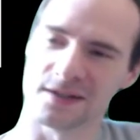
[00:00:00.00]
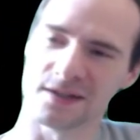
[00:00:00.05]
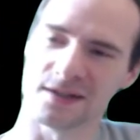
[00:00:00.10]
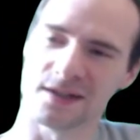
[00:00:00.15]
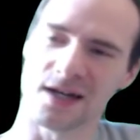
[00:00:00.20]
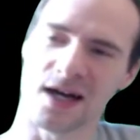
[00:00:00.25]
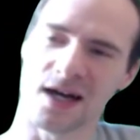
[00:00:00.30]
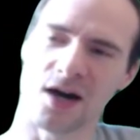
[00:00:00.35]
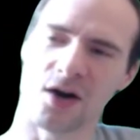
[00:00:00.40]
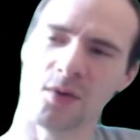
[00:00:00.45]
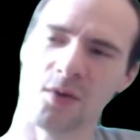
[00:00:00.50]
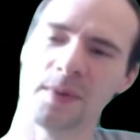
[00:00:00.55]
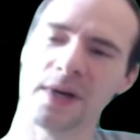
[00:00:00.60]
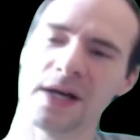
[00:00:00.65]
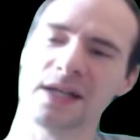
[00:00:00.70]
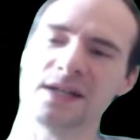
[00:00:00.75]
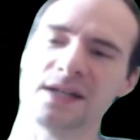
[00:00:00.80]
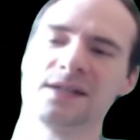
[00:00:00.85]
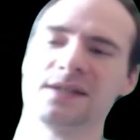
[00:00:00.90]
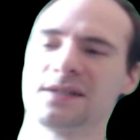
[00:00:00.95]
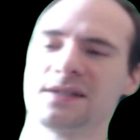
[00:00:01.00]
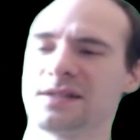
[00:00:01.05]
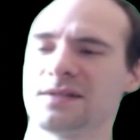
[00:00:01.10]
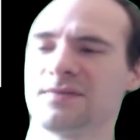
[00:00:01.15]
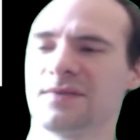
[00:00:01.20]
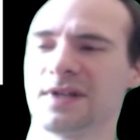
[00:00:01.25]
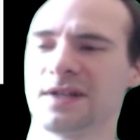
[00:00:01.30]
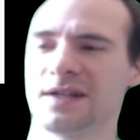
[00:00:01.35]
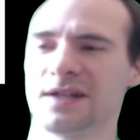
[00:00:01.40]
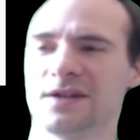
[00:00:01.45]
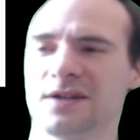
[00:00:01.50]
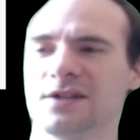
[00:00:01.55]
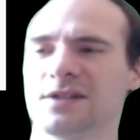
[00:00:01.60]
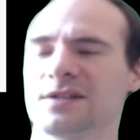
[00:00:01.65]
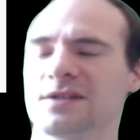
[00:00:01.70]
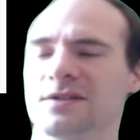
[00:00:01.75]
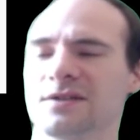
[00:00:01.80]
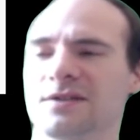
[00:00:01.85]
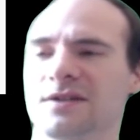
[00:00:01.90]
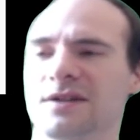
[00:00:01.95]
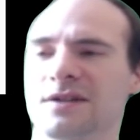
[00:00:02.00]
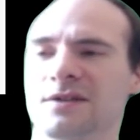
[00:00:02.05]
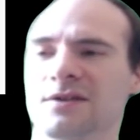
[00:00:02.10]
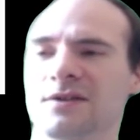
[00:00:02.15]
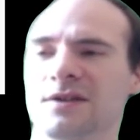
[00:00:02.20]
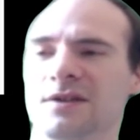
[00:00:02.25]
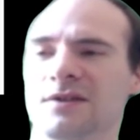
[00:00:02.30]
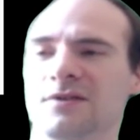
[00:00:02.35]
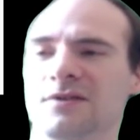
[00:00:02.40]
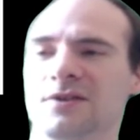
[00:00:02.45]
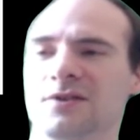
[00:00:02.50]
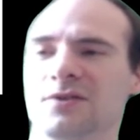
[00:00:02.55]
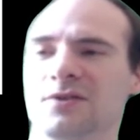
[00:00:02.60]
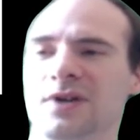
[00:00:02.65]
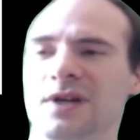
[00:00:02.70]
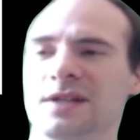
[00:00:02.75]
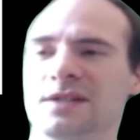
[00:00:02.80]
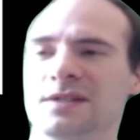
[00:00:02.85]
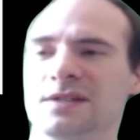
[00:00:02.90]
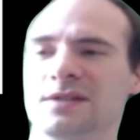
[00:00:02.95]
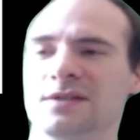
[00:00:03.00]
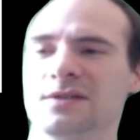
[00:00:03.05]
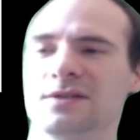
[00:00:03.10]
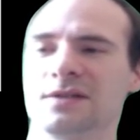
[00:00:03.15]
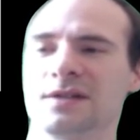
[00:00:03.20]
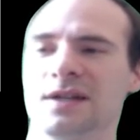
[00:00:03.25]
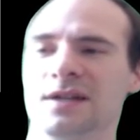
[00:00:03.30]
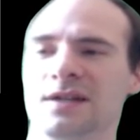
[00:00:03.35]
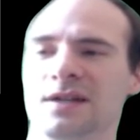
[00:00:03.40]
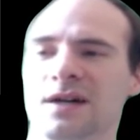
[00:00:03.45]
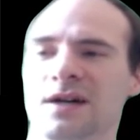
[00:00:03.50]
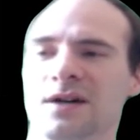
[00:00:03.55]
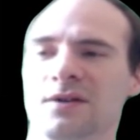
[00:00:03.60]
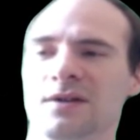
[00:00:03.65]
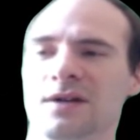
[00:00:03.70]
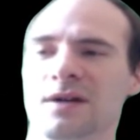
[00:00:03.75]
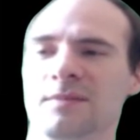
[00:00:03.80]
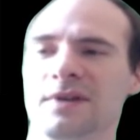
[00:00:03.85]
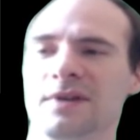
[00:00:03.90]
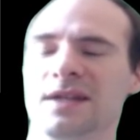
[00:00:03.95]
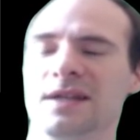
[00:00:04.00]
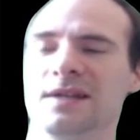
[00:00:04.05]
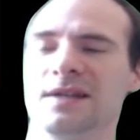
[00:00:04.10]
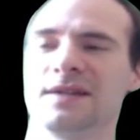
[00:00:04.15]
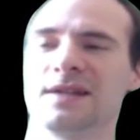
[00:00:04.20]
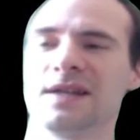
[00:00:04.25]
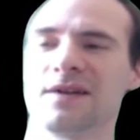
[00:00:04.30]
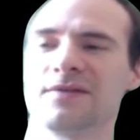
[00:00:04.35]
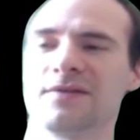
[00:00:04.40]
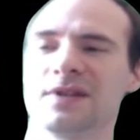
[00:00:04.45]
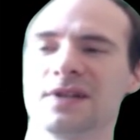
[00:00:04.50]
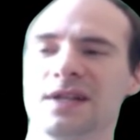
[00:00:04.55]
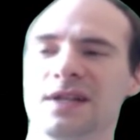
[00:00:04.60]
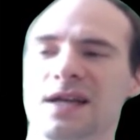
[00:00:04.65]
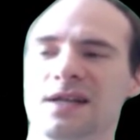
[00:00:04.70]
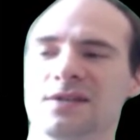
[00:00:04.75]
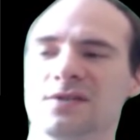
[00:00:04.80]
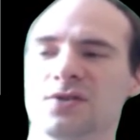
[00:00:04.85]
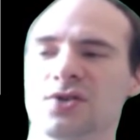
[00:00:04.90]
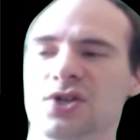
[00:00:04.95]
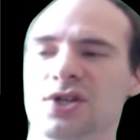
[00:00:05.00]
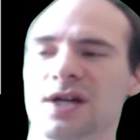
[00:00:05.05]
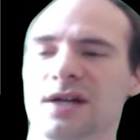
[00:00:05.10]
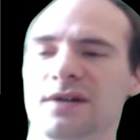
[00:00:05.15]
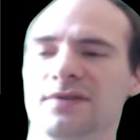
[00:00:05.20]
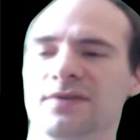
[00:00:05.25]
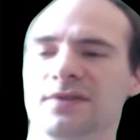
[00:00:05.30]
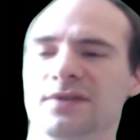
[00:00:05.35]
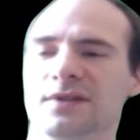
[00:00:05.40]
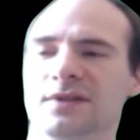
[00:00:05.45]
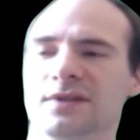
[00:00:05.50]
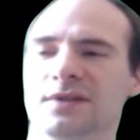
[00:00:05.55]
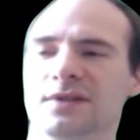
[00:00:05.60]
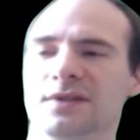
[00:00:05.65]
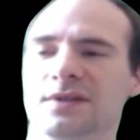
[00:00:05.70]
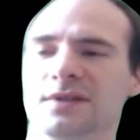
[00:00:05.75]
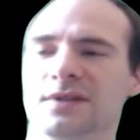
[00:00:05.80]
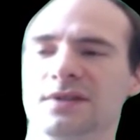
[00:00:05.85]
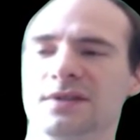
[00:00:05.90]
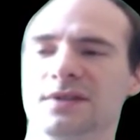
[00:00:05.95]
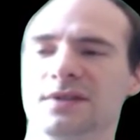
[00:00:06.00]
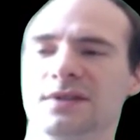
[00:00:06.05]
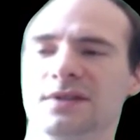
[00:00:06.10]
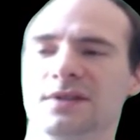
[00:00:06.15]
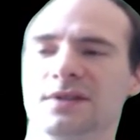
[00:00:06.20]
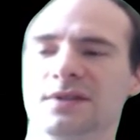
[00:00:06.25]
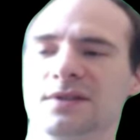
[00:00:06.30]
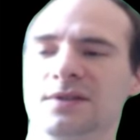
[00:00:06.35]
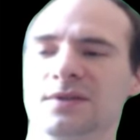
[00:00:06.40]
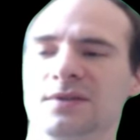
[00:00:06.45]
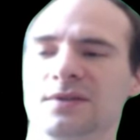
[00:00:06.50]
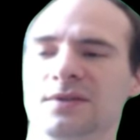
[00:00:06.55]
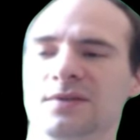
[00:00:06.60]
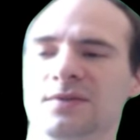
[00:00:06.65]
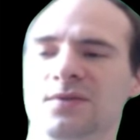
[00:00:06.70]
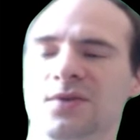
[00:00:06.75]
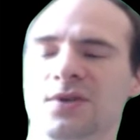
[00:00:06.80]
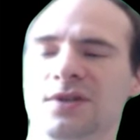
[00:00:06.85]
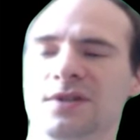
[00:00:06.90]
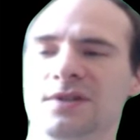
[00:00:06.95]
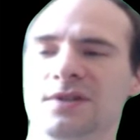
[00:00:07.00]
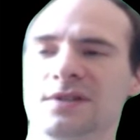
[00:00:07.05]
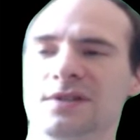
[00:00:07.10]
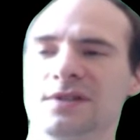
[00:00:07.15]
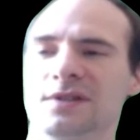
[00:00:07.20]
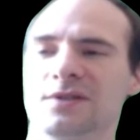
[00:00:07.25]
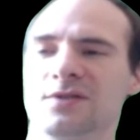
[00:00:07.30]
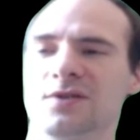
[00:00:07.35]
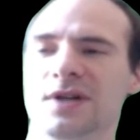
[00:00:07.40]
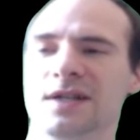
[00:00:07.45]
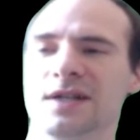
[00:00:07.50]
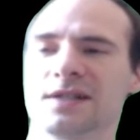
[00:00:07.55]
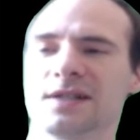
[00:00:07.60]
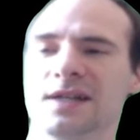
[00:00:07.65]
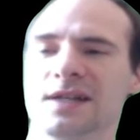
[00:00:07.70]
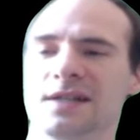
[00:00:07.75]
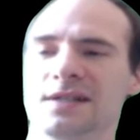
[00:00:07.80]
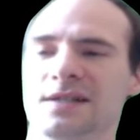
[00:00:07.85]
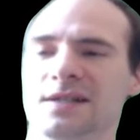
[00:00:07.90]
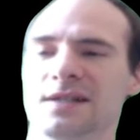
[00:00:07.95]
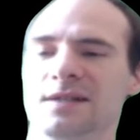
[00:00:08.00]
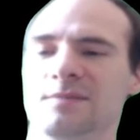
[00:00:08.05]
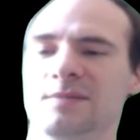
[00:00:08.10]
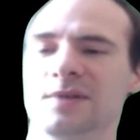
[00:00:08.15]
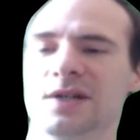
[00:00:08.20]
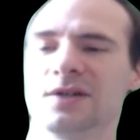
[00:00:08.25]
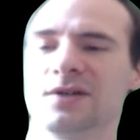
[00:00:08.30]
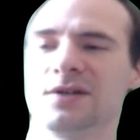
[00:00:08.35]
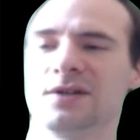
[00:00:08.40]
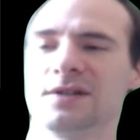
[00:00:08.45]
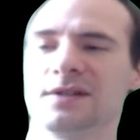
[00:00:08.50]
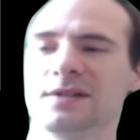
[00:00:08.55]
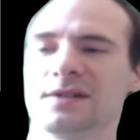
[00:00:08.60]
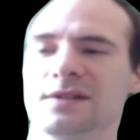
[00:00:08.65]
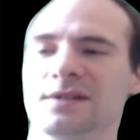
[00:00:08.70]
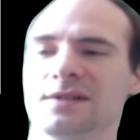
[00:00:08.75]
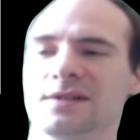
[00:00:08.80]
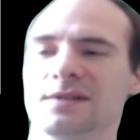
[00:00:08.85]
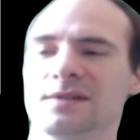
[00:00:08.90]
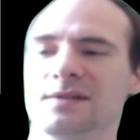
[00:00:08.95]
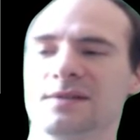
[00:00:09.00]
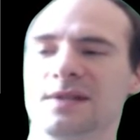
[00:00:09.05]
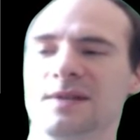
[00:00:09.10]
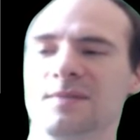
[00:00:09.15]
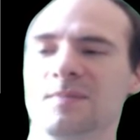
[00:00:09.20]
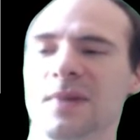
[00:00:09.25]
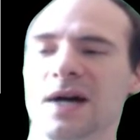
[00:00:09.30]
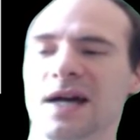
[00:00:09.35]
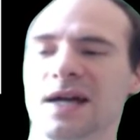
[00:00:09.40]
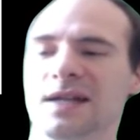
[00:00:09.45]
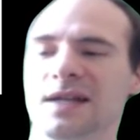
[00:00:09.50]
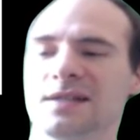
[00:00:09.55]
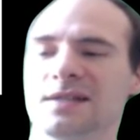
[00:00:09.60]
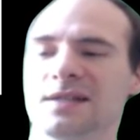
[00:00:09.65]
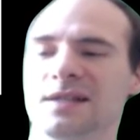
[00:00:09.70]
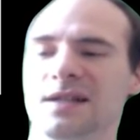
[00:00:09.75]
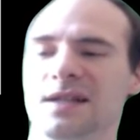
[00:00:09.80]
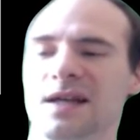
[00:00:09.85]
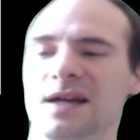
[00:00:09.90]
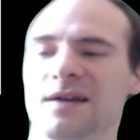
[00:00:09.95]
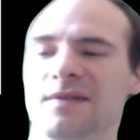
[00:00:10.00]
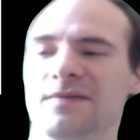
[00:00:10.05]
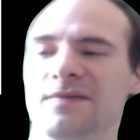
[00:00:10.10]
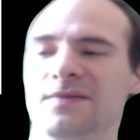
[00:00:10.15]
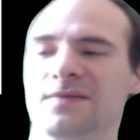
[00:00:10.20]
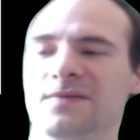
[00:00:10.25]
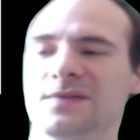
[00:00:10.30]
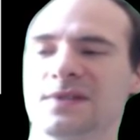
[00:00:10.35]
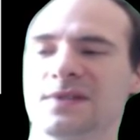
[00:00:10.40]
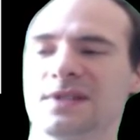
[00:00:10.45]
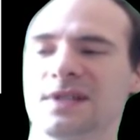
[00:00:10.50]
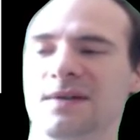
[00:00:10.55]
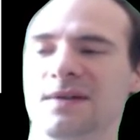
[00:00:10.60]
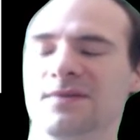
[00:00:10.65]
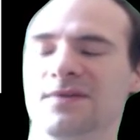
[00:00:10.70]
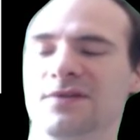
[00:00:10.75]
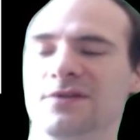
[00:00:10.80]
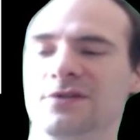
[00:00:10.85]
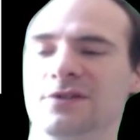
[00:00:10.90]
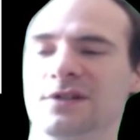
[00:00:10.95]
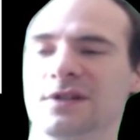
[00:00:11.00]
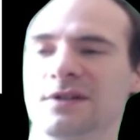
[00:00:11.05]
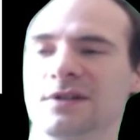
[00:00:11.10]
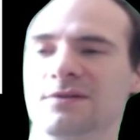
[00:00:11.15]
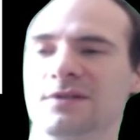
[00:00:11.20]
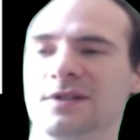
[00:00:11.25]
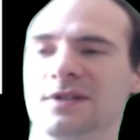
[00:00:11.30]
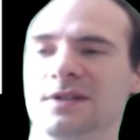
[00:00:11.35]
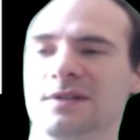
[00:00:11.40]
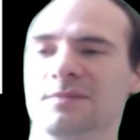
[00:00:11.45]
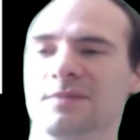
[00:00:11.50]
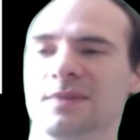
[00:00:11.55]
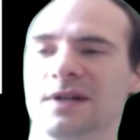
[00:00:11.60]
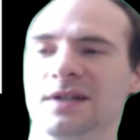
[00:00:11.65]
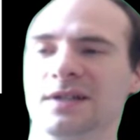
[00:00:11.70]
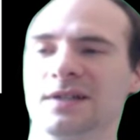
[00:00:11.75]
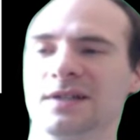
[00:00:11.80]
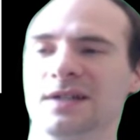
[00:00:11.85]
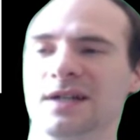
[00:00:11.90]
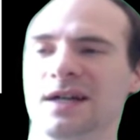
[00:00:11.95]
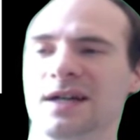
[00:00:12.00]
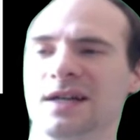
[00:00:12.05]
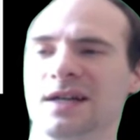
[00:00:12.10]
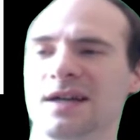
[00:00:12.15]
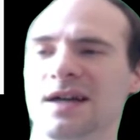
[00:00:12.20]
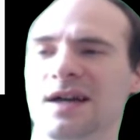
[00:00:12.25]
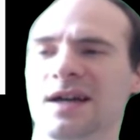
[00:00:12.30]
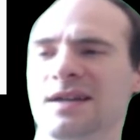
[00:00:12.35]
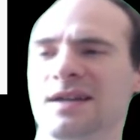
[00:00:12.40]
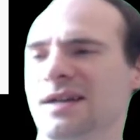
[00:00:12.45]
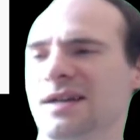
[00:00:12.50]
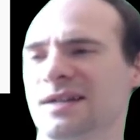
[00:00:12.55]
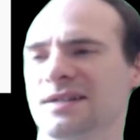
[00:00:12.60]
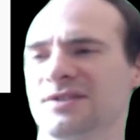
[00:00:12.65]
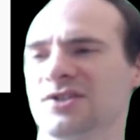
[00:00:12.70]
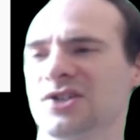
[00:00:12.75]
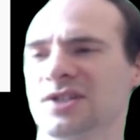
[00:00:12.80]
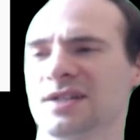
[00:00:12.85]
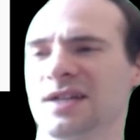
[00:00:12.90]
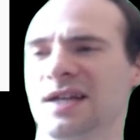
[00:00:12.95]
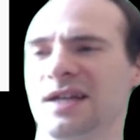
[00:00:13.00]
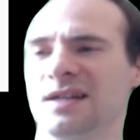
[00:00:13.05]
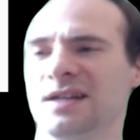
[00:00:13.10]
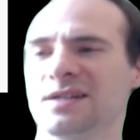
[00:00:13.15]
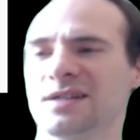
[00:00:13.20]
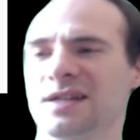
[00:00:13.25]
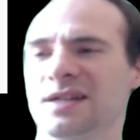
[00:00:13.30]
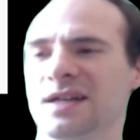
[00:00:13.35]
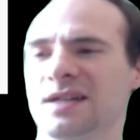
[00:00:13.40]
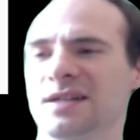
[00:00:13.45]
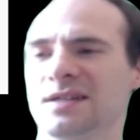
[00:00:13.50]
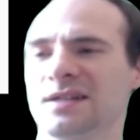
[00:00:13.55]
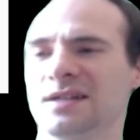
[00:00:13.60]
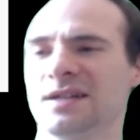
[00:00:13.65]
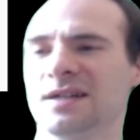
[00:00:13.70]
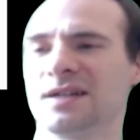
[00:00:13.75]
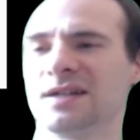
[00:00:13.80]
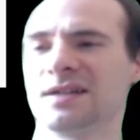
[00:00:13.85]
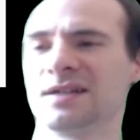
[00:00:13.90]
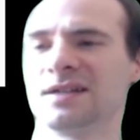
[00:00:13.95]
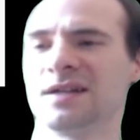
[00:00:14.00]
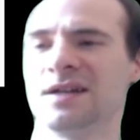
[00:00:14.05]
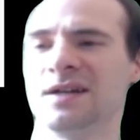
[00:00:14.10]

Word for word: how bad is it when he got a, got a, got a race into you now? I mean, he definitely has to shove once a race gets in because he might still have some fold equity. But yeah, I, I, I just hate his hand and